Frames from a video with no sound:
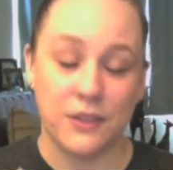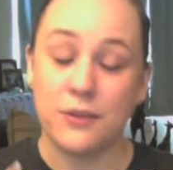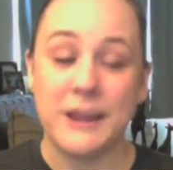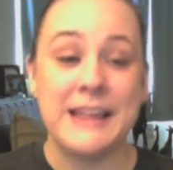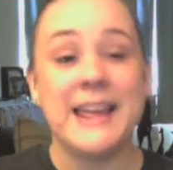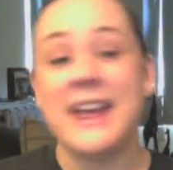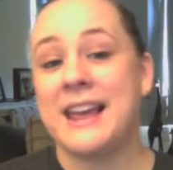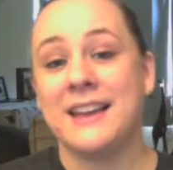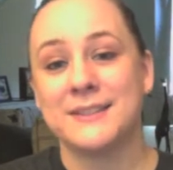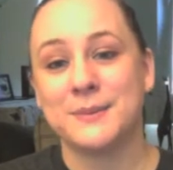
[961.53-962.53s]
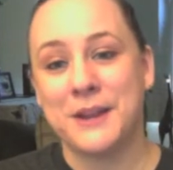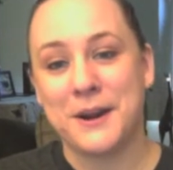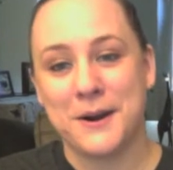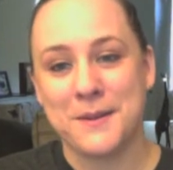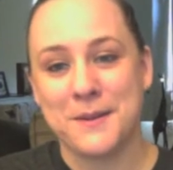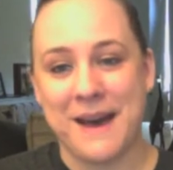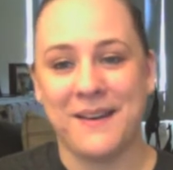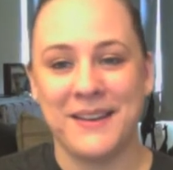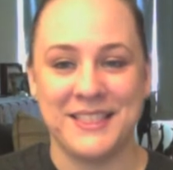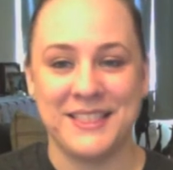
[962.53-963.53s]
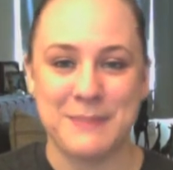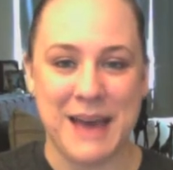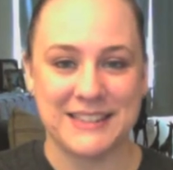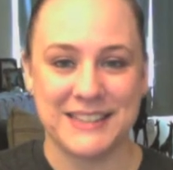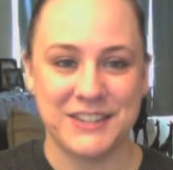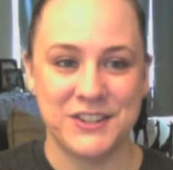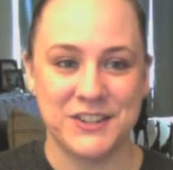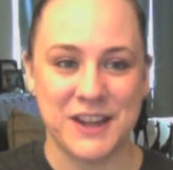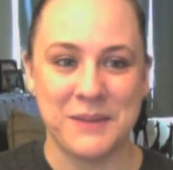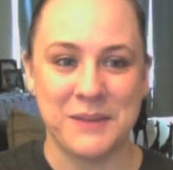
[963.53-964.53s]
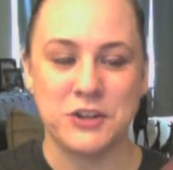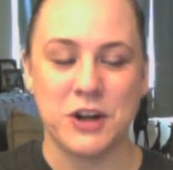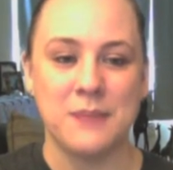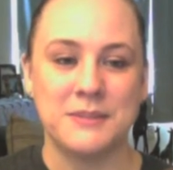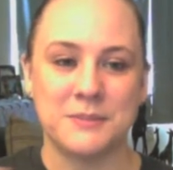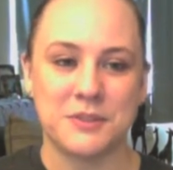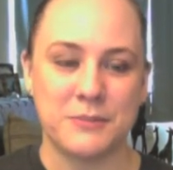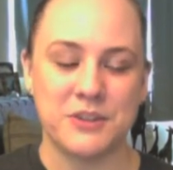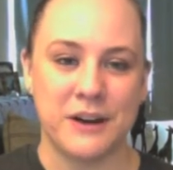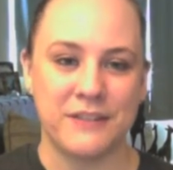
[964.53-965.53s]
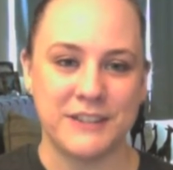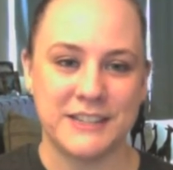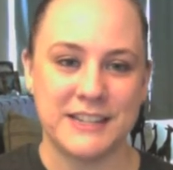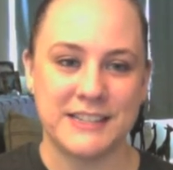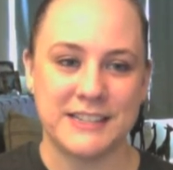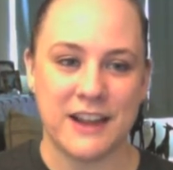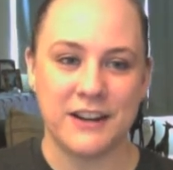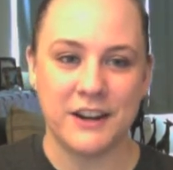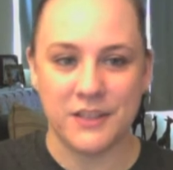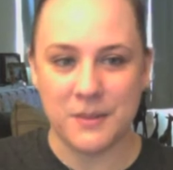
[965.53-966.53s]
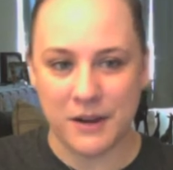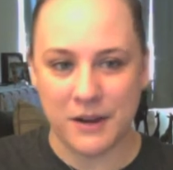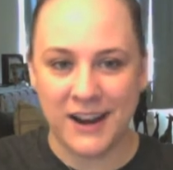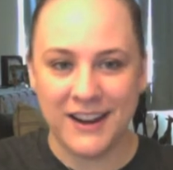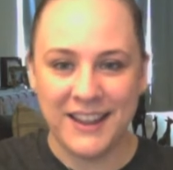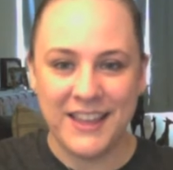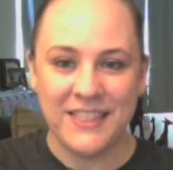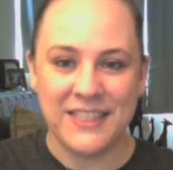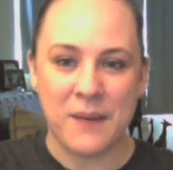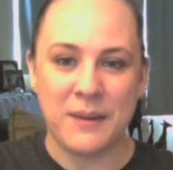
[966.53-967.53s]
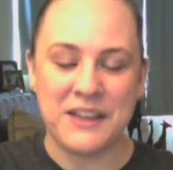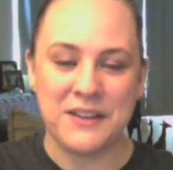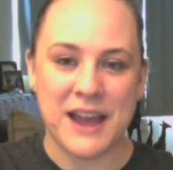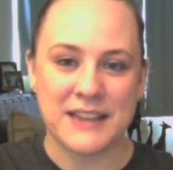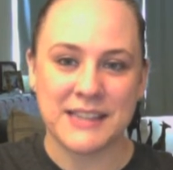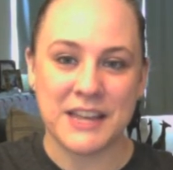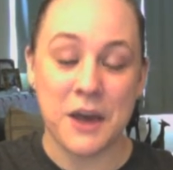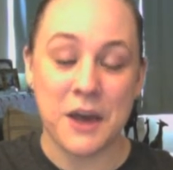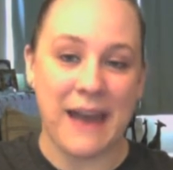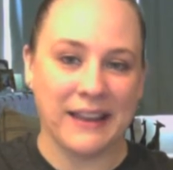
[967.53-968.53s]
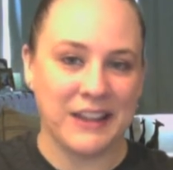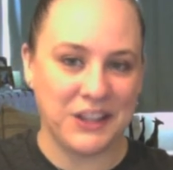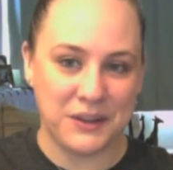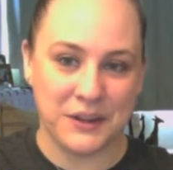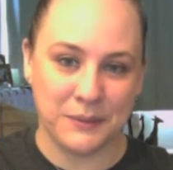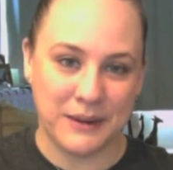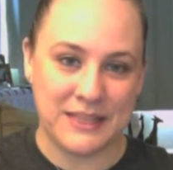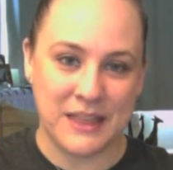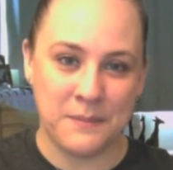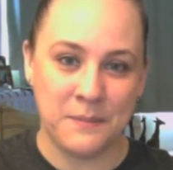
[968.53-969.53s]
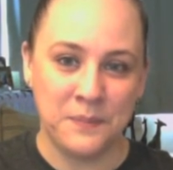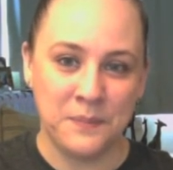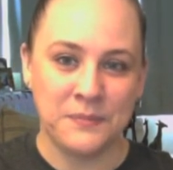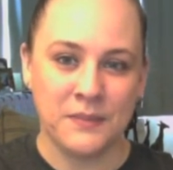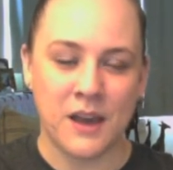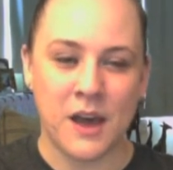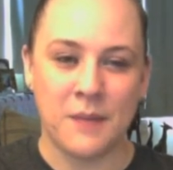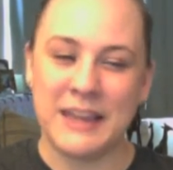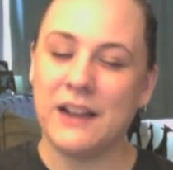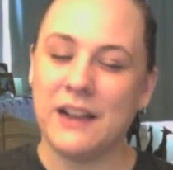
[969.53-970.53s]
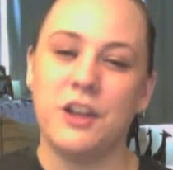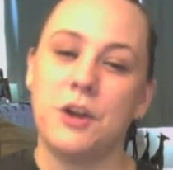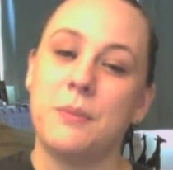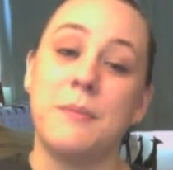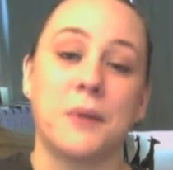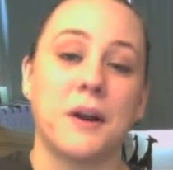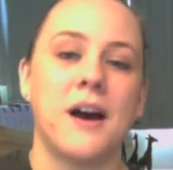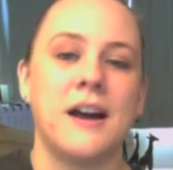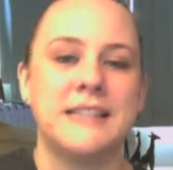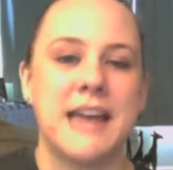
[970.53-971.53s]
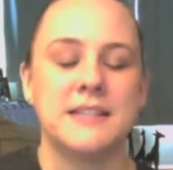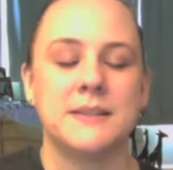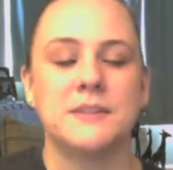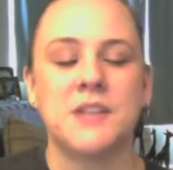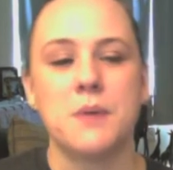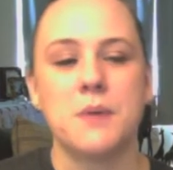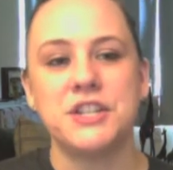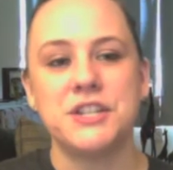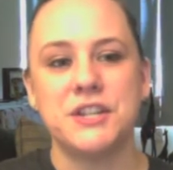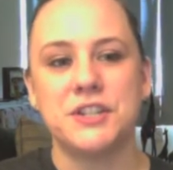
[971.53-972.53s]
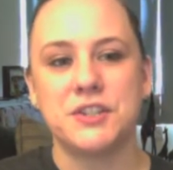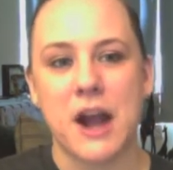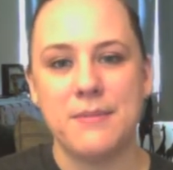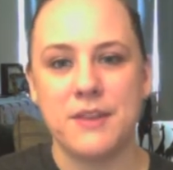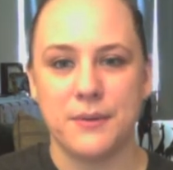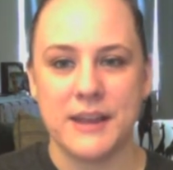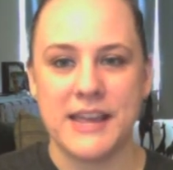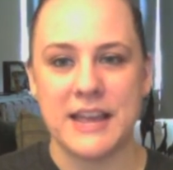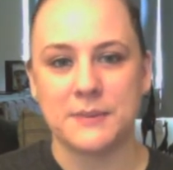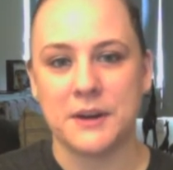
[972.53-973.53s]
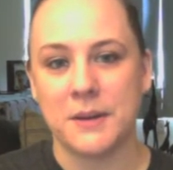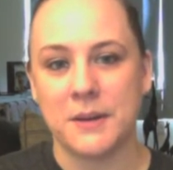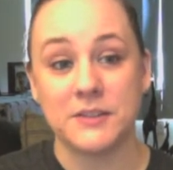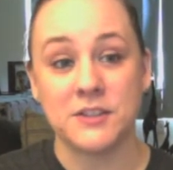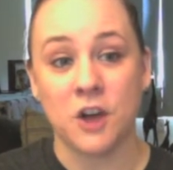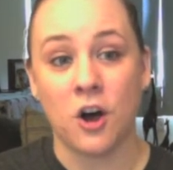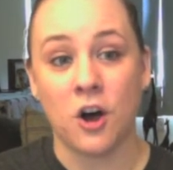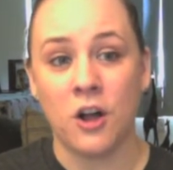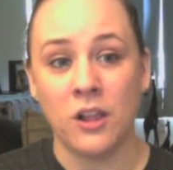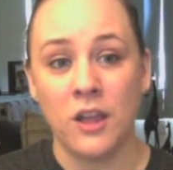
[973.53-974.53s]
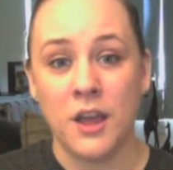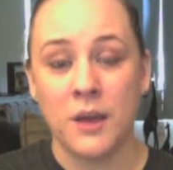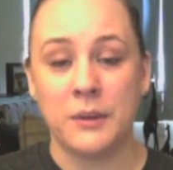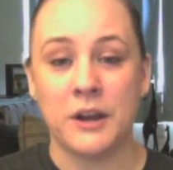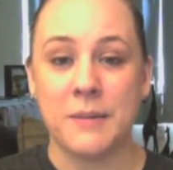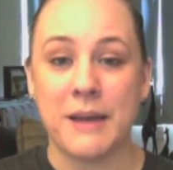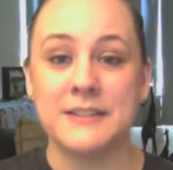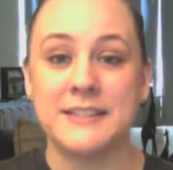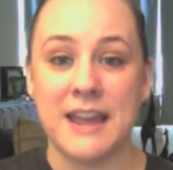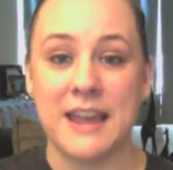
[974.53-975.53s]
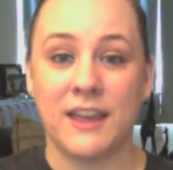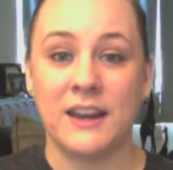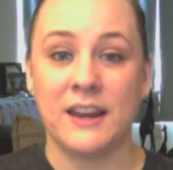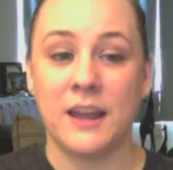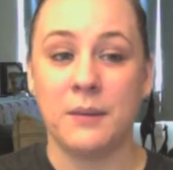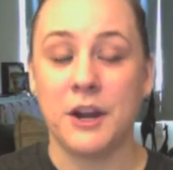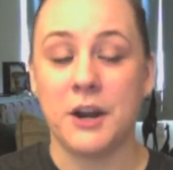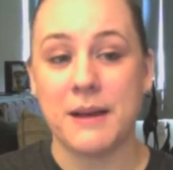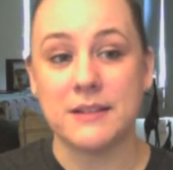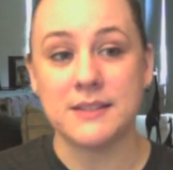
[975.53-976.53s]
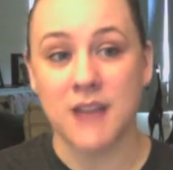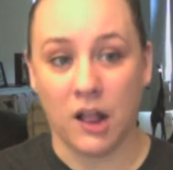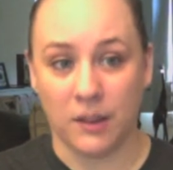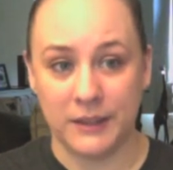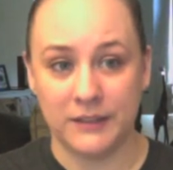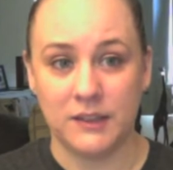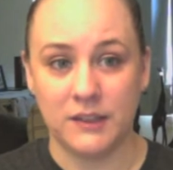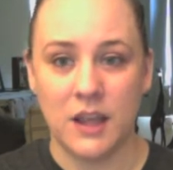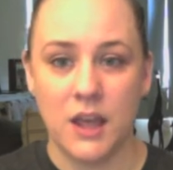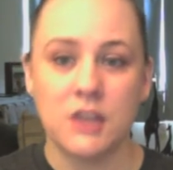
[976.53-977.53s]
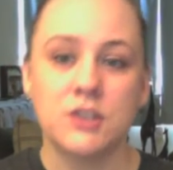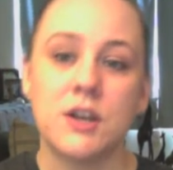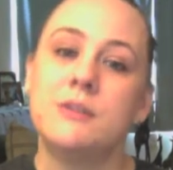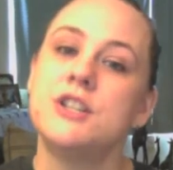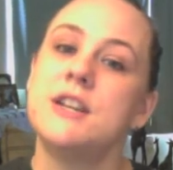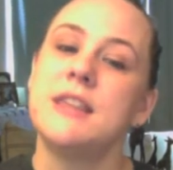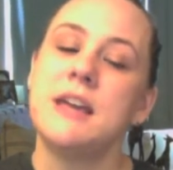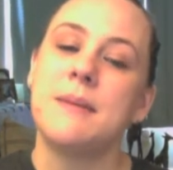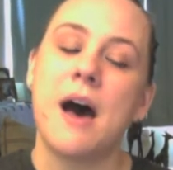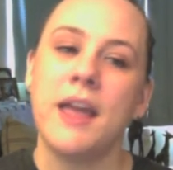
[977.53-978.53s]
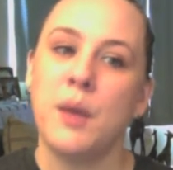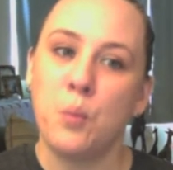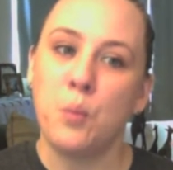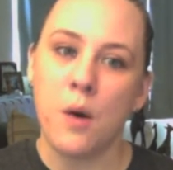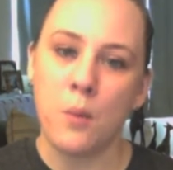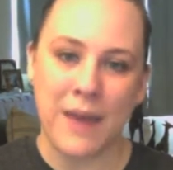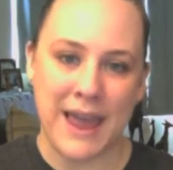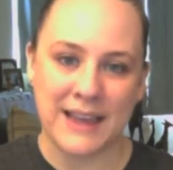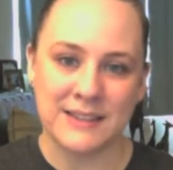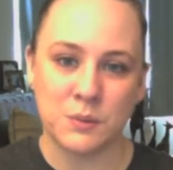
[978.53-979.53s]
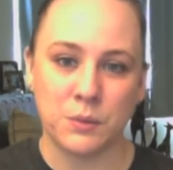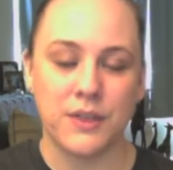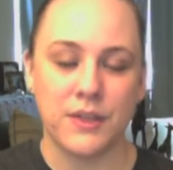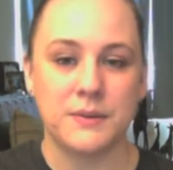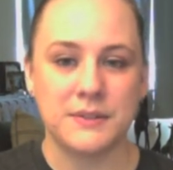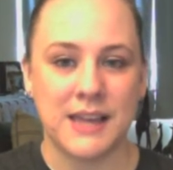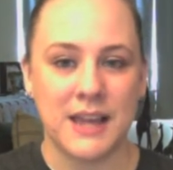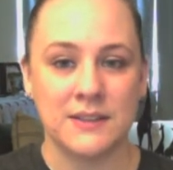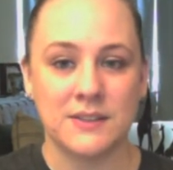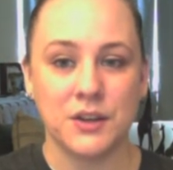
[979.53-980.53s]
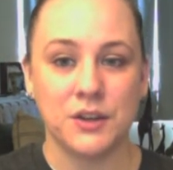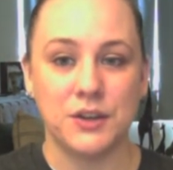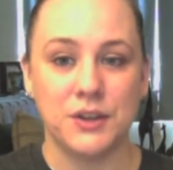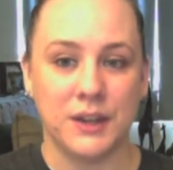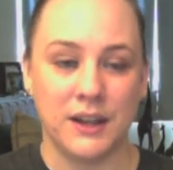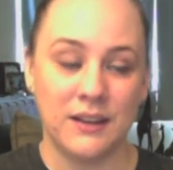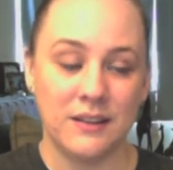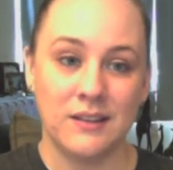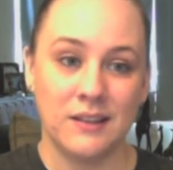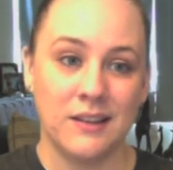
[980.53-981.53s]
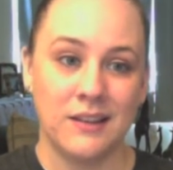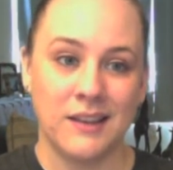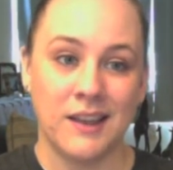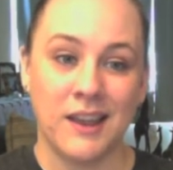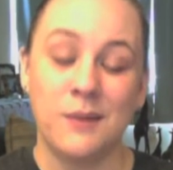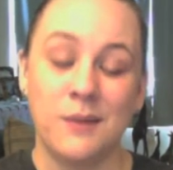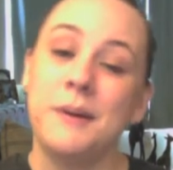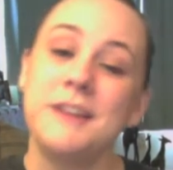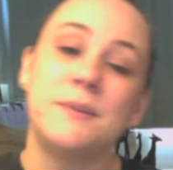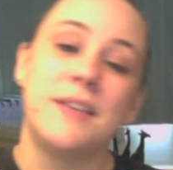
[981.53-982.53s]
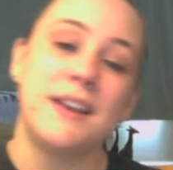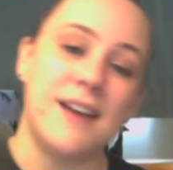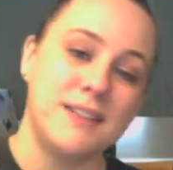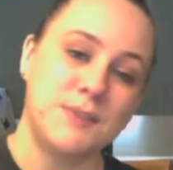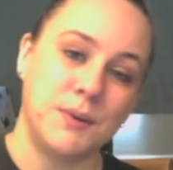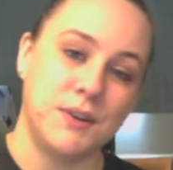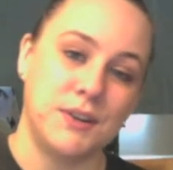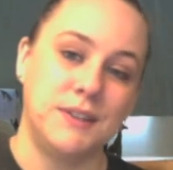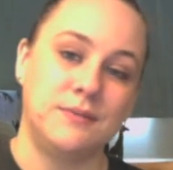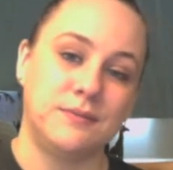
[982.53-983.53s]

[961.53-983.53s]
three kings we heard about in this passage. I'm going to drop some scripture references down here at the bar. That way you guys can go back and you can read them and get a little bit more context. So I want you to describe the three kings. We heard about Saul, we heard about David, and we heard about Solomon. So I want you to think about, in what ways were those kings good? In what ways were they not so good?